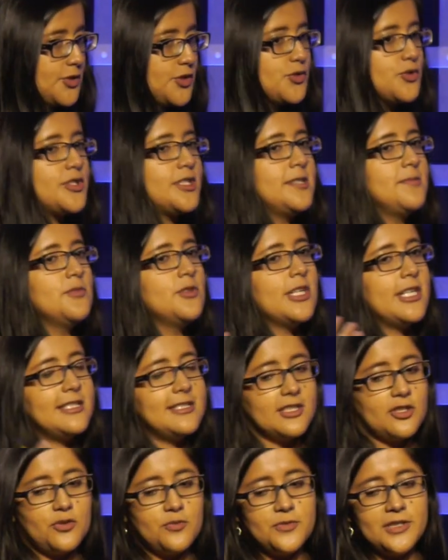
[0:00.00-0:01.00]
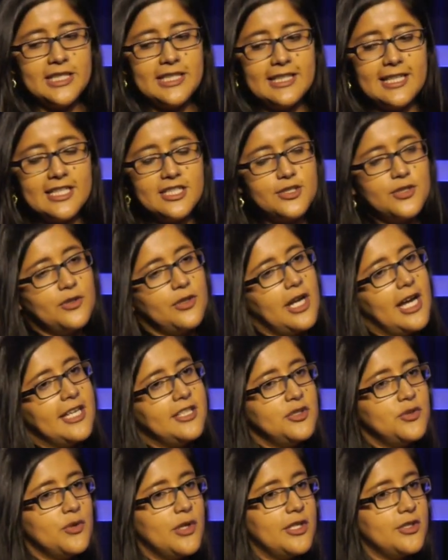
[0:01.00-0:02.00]
You simulate the communication,
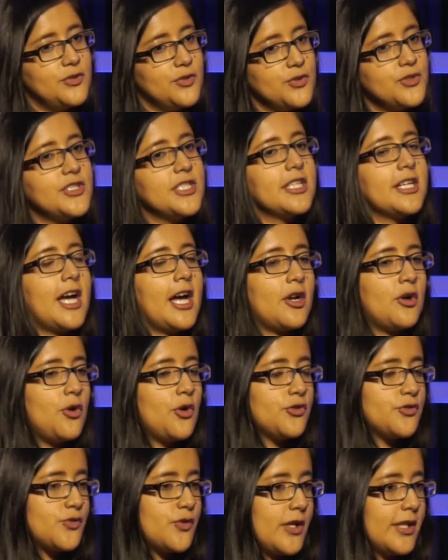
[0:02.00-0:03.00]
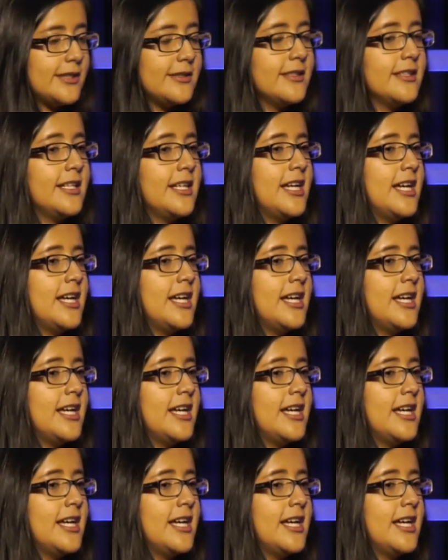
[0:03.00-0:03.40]
and you are using a contract.